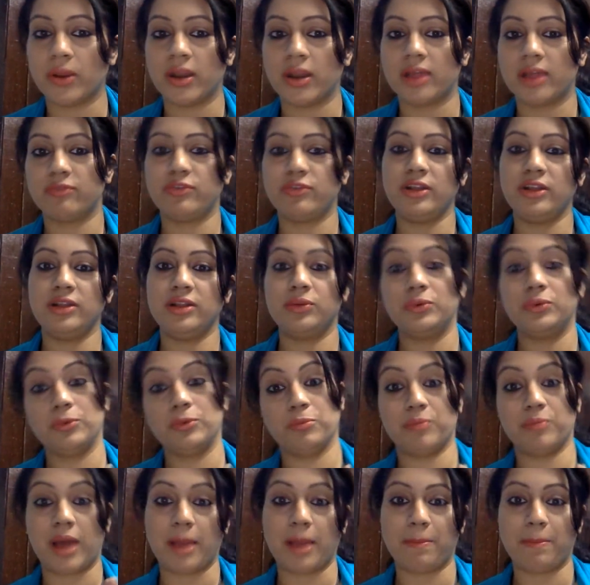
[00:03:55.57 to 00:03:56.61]
and I feel, oh,
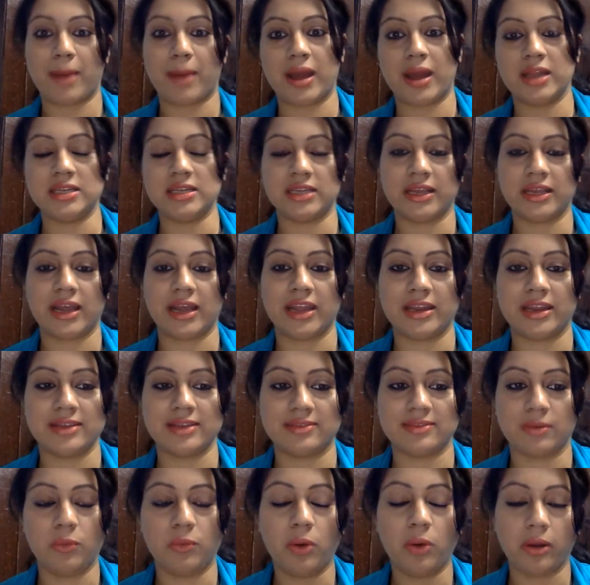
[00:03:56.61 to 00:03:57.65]
my parenting
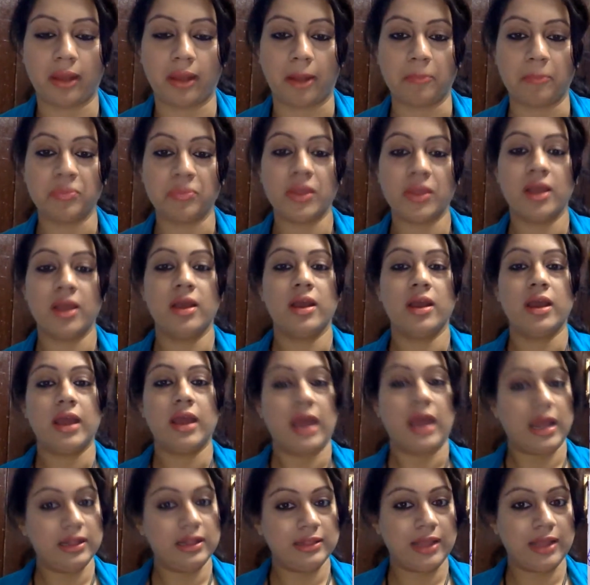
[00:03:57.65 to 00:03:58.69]
ideas are working.
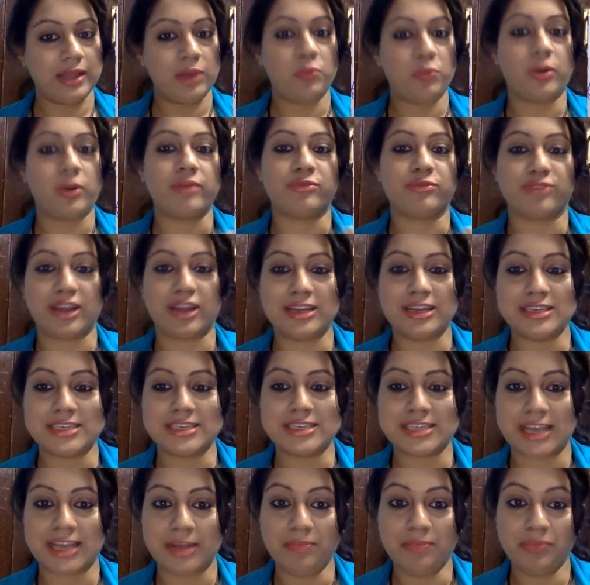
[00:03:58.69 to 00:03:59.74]
And then one fine
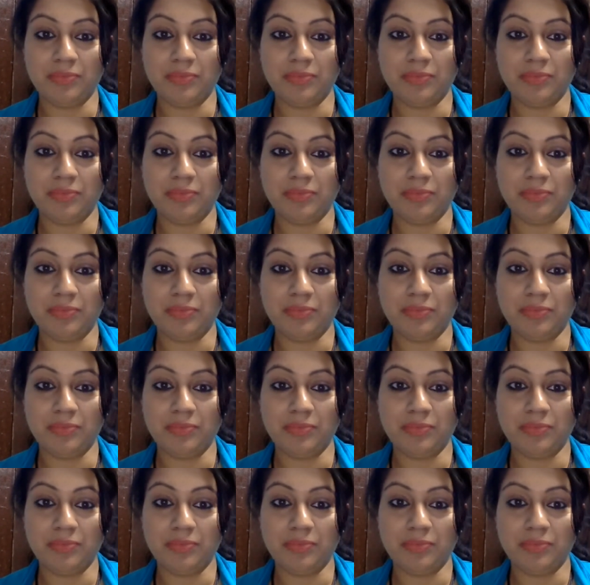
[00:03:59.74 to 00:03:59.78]
day,